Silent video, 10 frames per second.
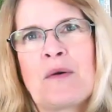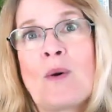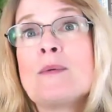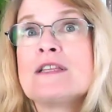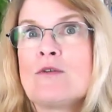
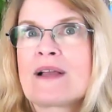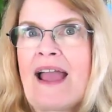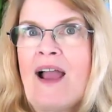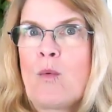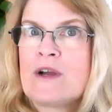When we look
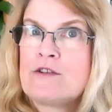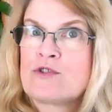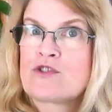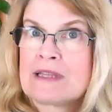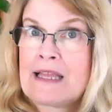at what you
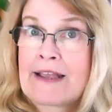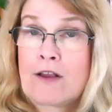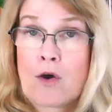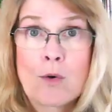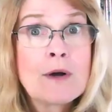should let
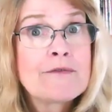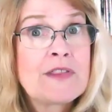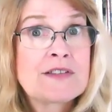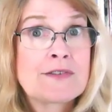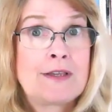go of
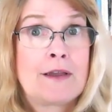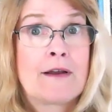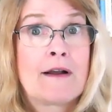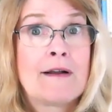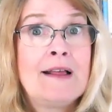this
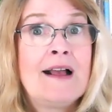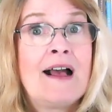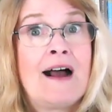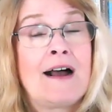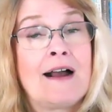year,
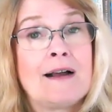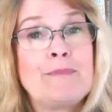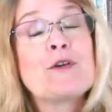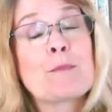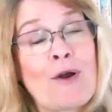
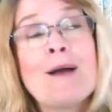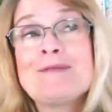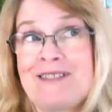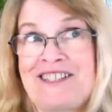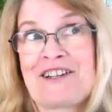you're
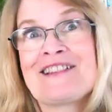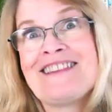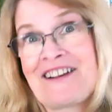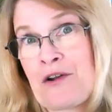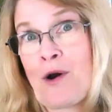probably going to
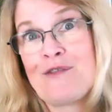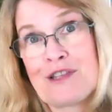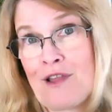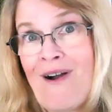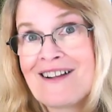let go of a
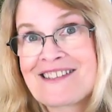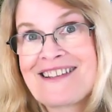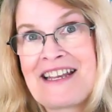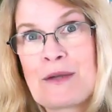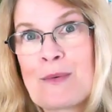lot
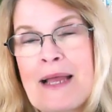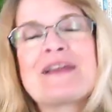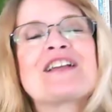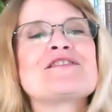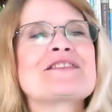anyway,
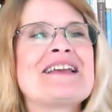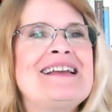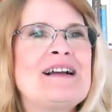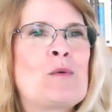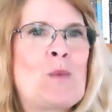because
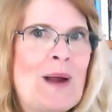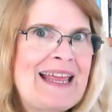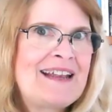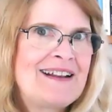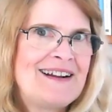
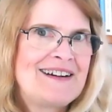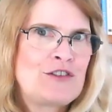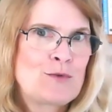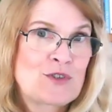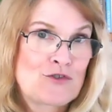when
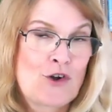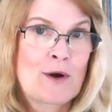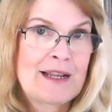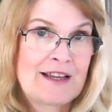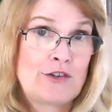you
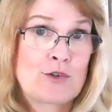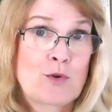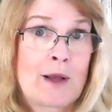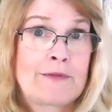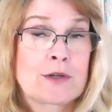start a new
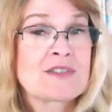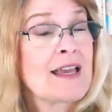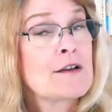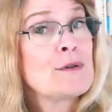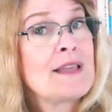12-year
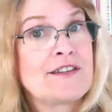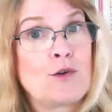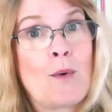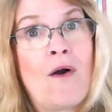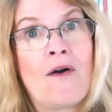cycle like
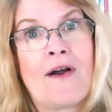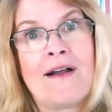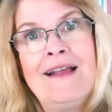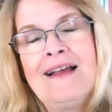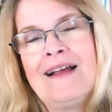you
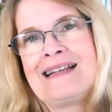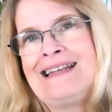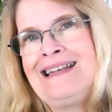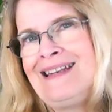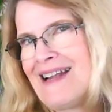are,
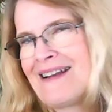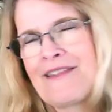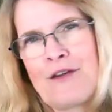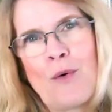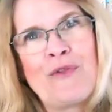none of
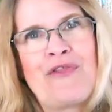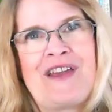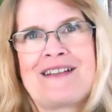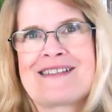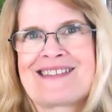the old
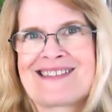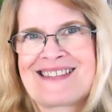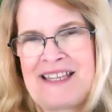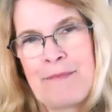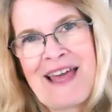things
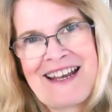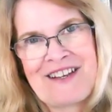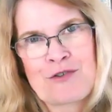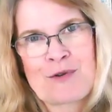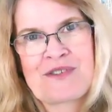seem that
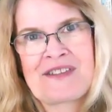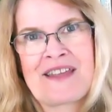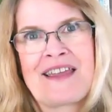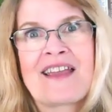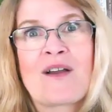
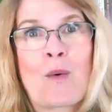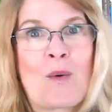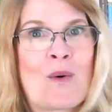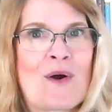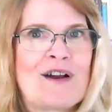interesting
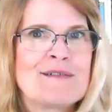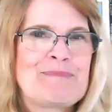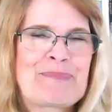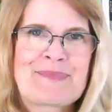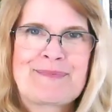or
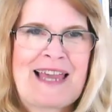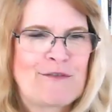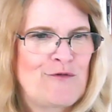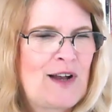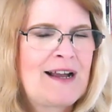
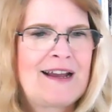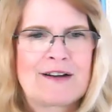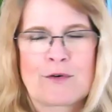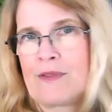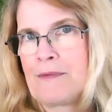that
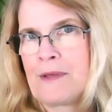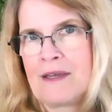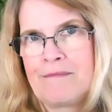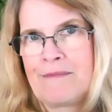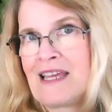fun, or
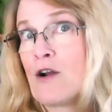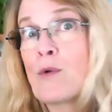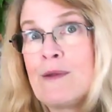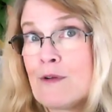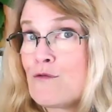they
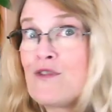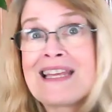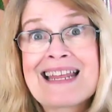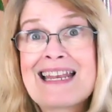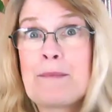don't even
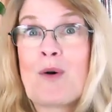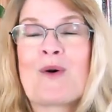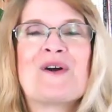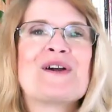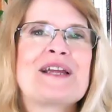fit
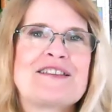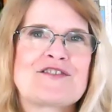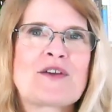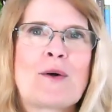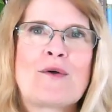anymore. And
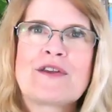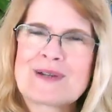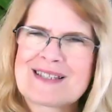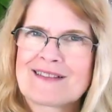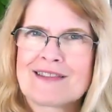so there
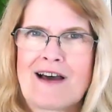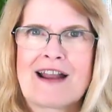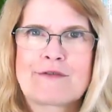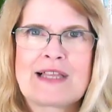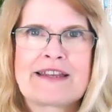is a
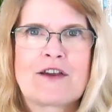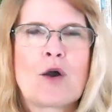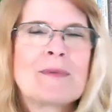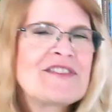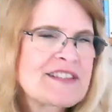lot of letting
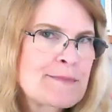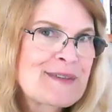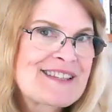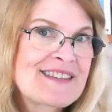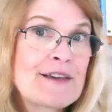go. But the
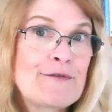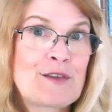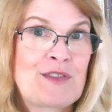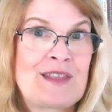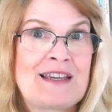
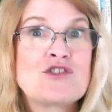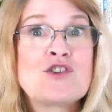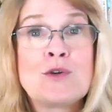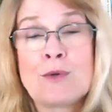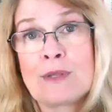specific thing
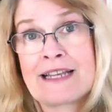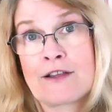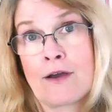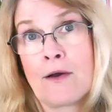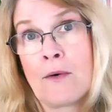to
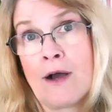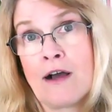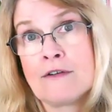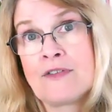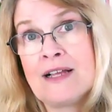let go
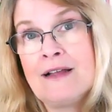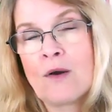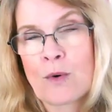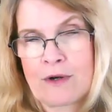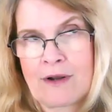of,
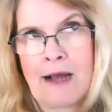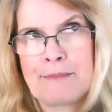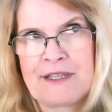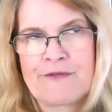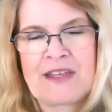or a
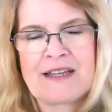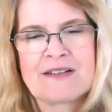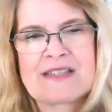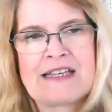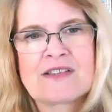couple of
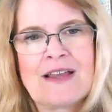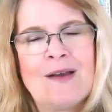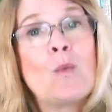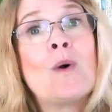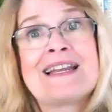things, is
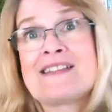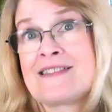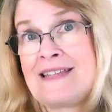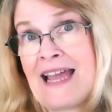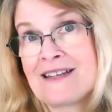one is
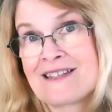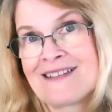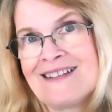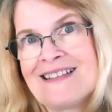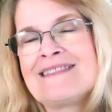debt.
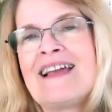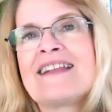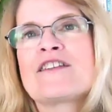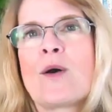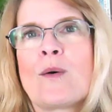
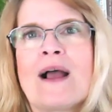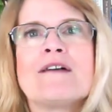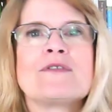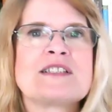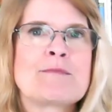Let go
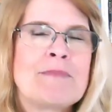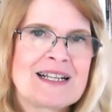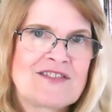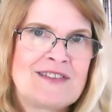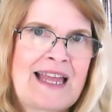of as
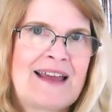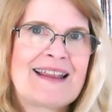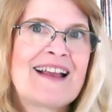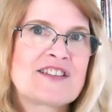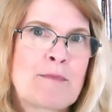much
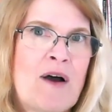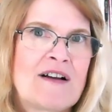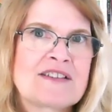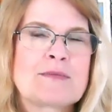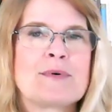debt as
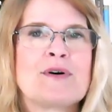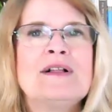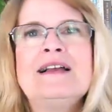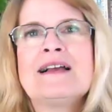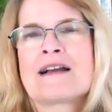
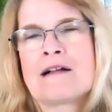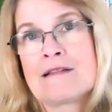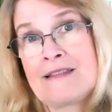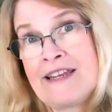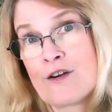possible,
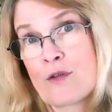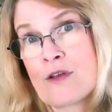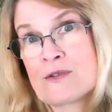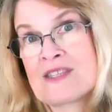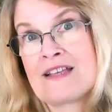clear
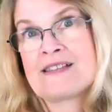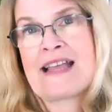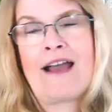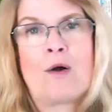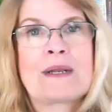those things
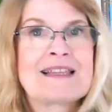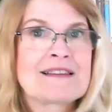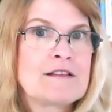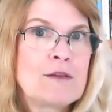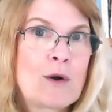out,
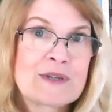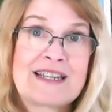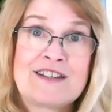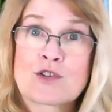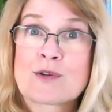get the lowest
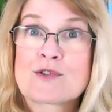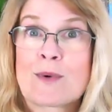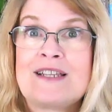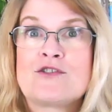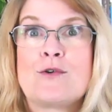interest
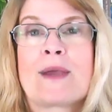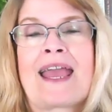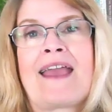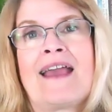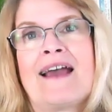rates you
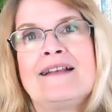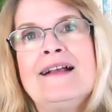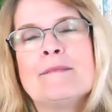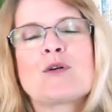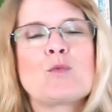can,
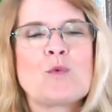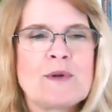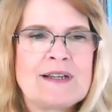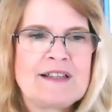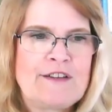but
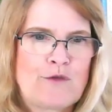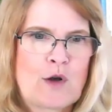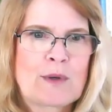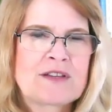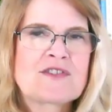really
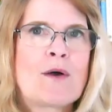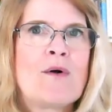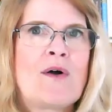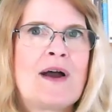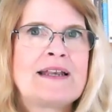focus
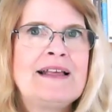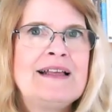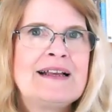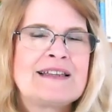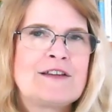on,
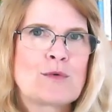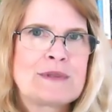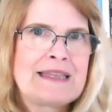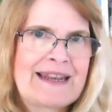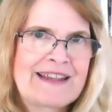you know,
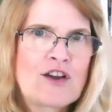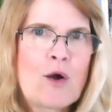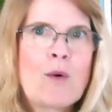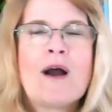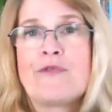letting
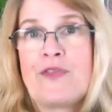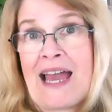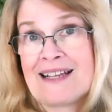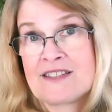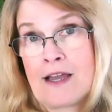go of
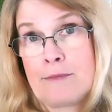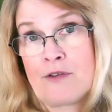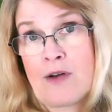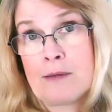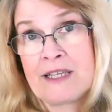that type
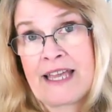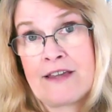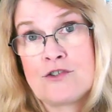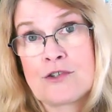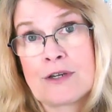of
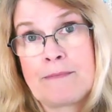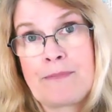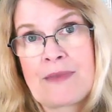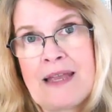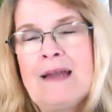obligation.